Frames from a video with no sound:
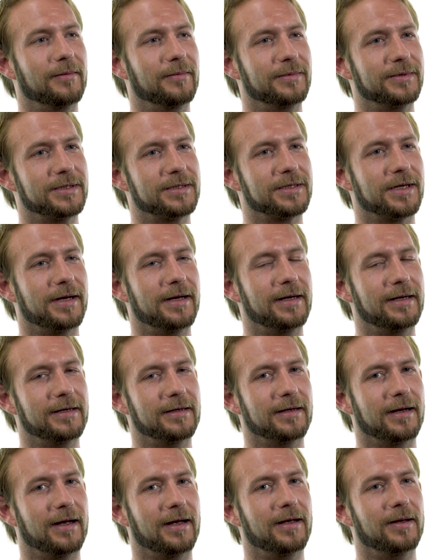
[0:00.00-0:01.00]
I'm just
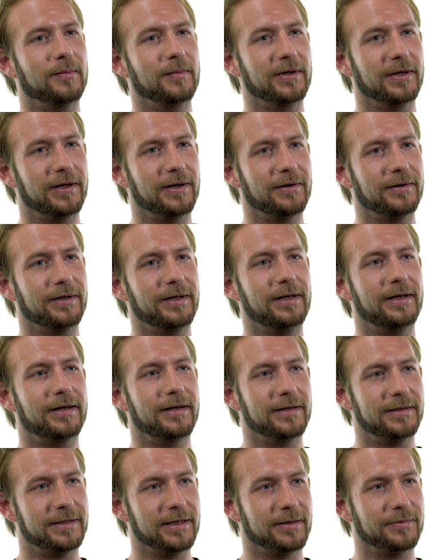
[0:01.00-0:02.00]
like, I am literally
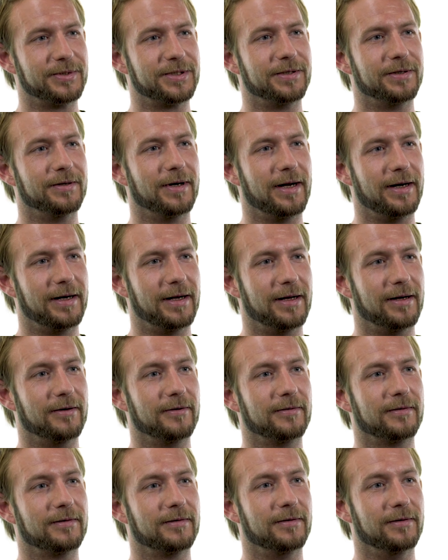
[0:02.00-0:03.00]
in a dumpster right
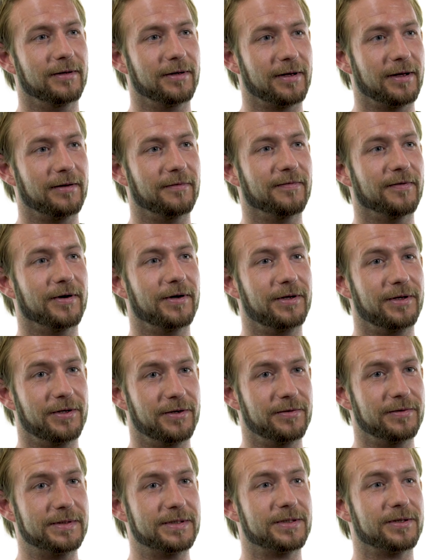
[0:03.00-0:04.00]
now, looking for
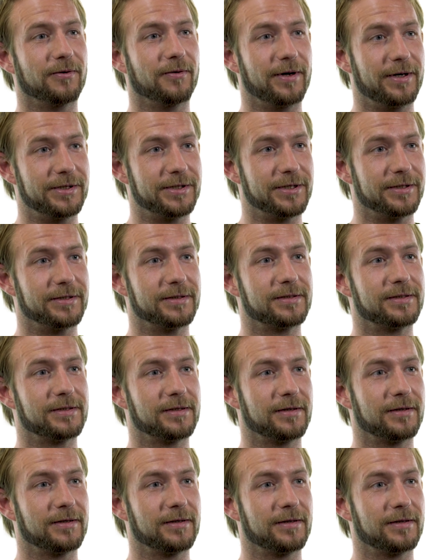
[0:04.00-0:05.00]
used syringes.
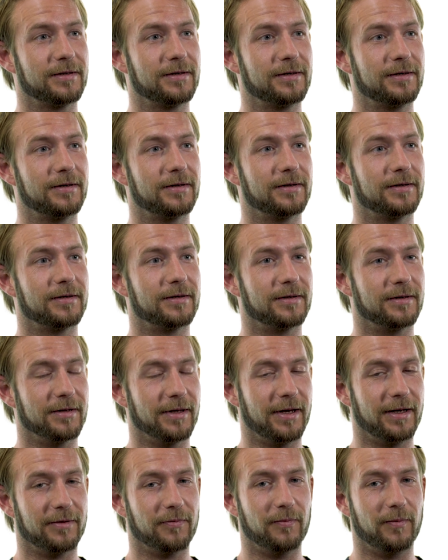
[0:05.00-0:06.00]
I'm
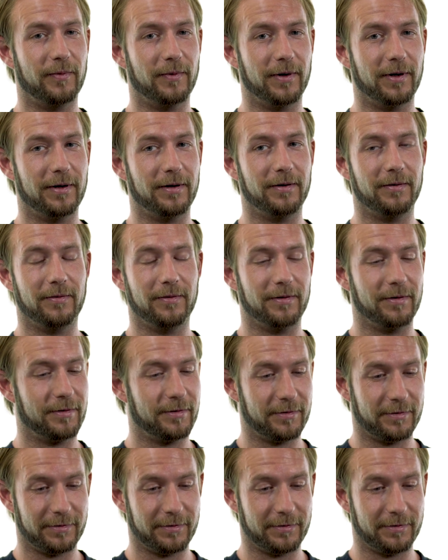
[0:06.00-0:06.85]
like, whoa.